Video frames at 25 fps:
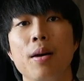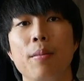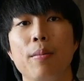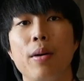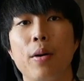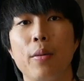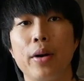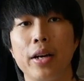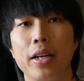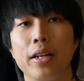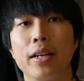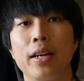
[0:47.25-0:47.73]

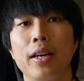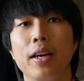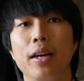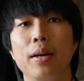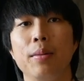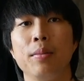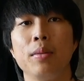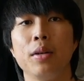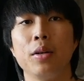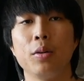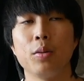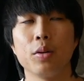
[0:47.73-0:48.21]
But when it
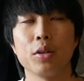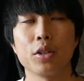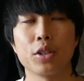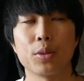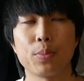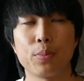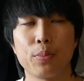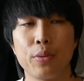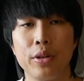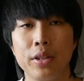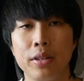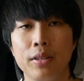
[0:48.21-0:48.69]
came, it was
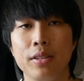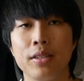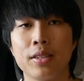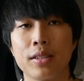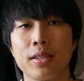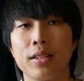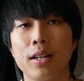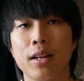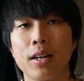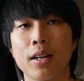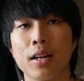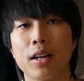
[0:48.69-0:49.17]
pretty
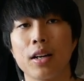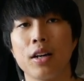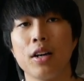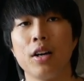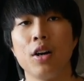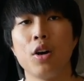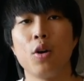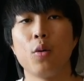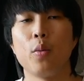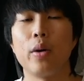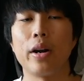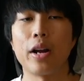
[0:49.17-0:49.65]
snug
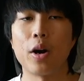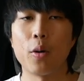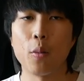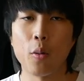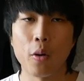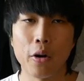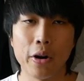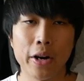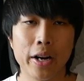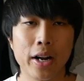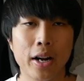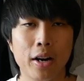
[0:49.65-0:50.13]
when I
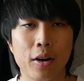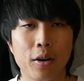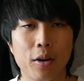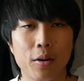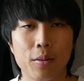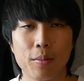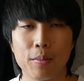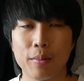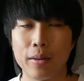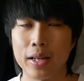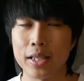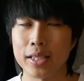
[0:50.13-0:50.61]
wore it
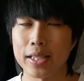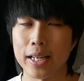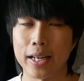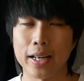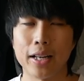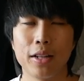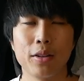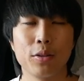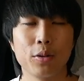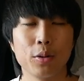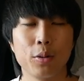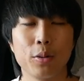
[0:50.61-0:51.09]
out, my
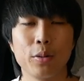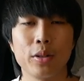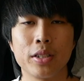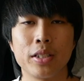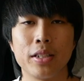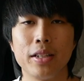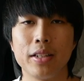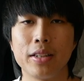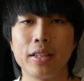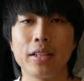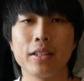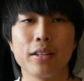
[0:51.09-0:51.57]
second toe
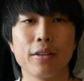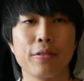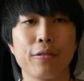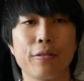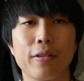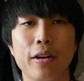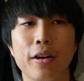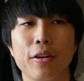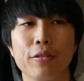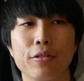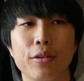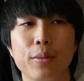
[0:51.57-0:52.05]
was hitting the
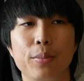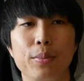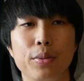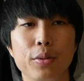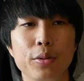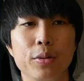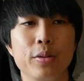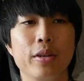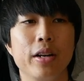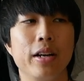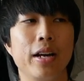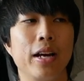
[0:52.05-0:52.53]
front of the
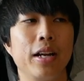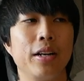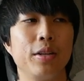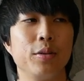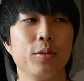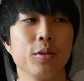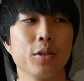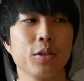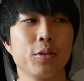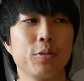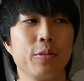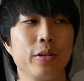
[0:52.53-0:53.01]
boot and it
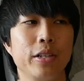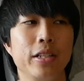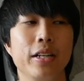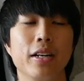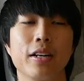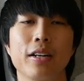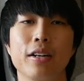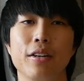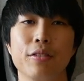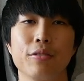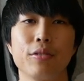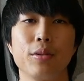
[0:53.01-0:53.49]
was really
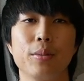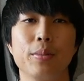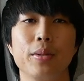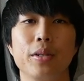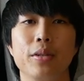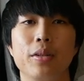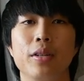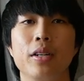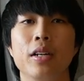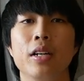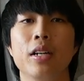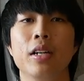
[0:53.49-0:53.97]

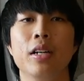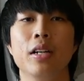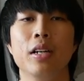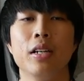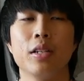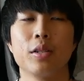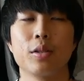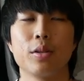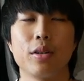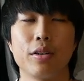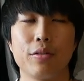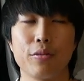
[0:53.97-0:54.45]
uncomfortable.
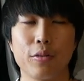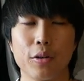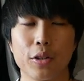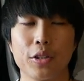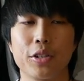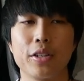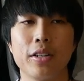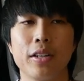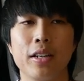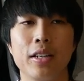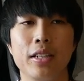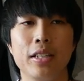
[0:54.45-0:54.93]
So
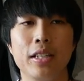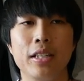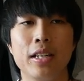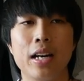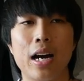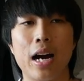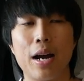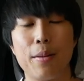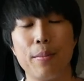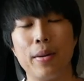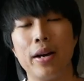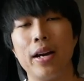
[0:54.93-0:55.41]

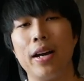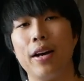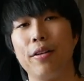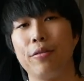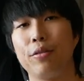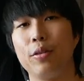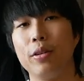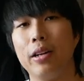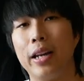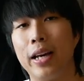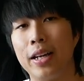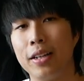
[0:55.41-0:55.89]
unfortunately, I might
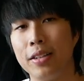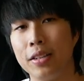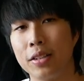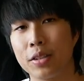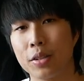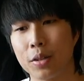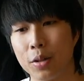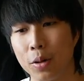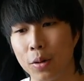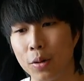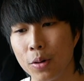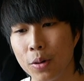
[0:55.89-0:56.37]
have to let
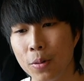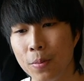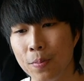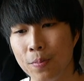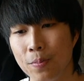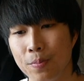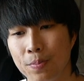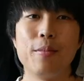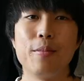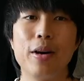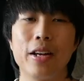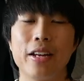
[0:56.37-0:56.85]
this go.
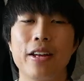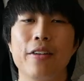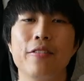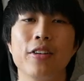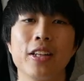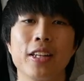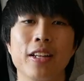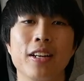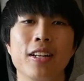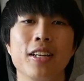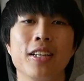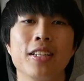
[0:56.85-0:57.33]
But
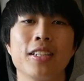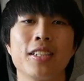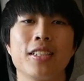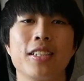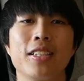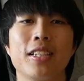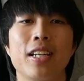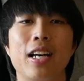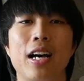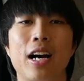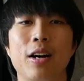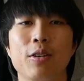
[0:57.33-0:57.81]

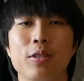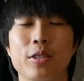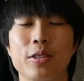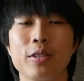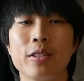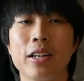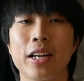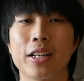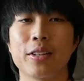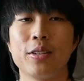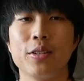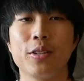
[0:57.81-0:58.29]
nevertheless, I would
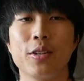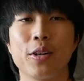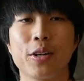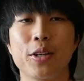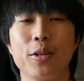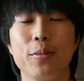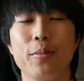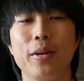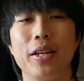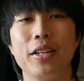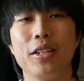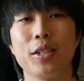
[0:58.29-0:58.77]
still like to
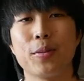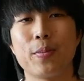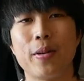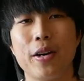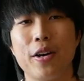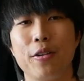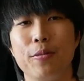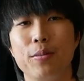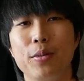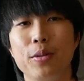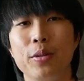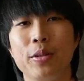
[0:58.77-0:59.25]
document this
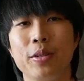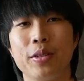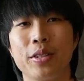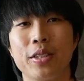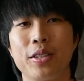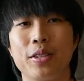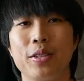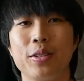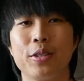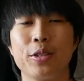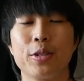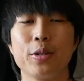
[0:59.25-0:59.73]
pair of
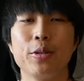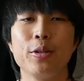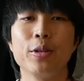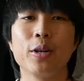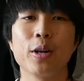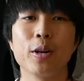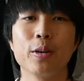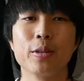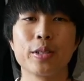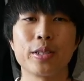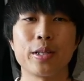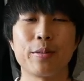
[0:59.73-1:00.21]
boots to show you
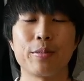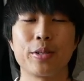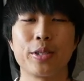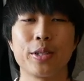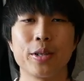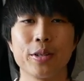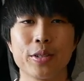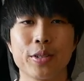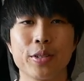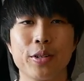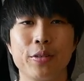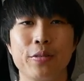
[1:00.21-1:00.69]
close-up
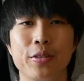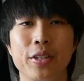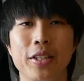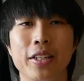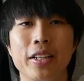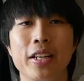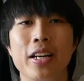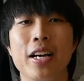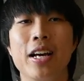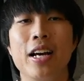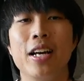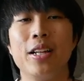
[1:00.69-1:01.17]
shots of
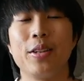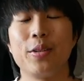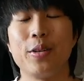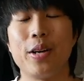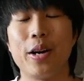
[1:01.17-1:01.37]
it to